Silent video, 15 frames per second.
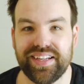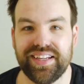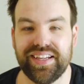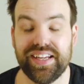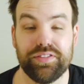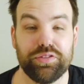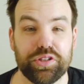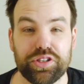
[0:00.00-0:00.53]

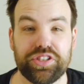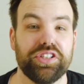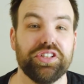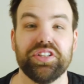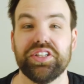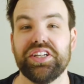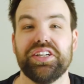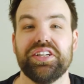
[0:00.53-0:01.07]
If you're
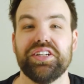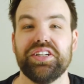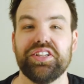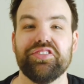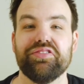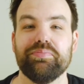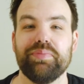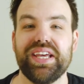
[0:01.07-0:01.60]
still here,
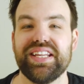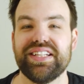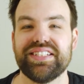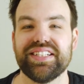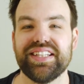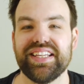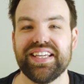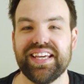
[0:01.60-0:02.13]
you've made it
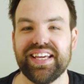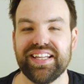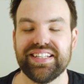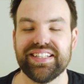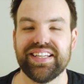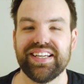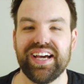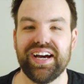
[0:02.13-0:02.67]
to the
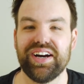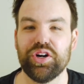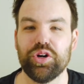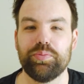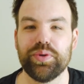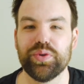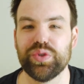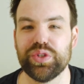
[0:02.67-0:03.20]
end. I
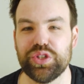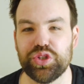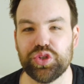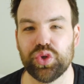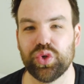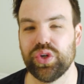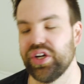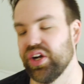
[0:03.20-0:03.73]
hope you
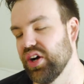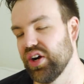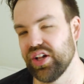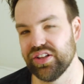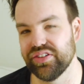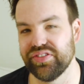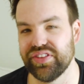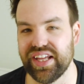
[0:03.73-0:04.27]
enjoyed
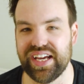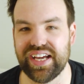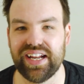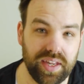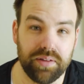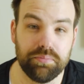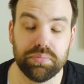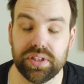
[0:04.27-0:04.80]
all of that.
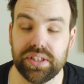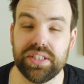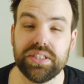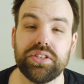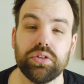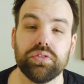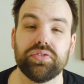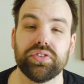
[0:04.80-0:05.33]
Please
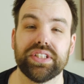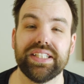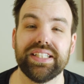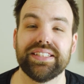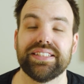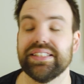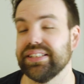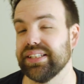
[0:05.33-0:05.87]
don't
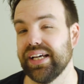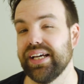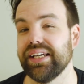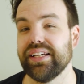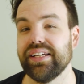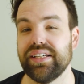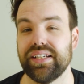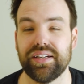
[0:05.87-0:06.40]
forget to
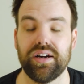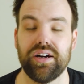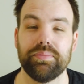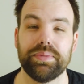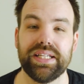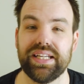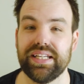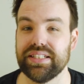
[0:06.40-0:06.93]
like,
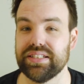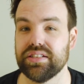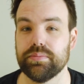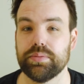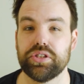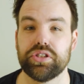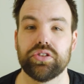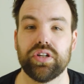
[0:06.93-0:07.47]
comment, and
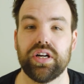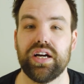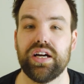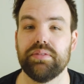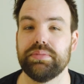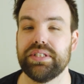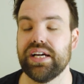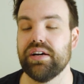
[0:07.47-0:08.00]

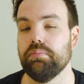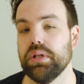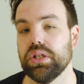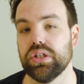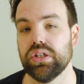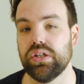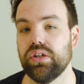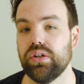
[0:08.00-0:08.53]
subscribe down
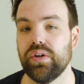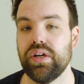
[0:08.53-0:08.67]
below.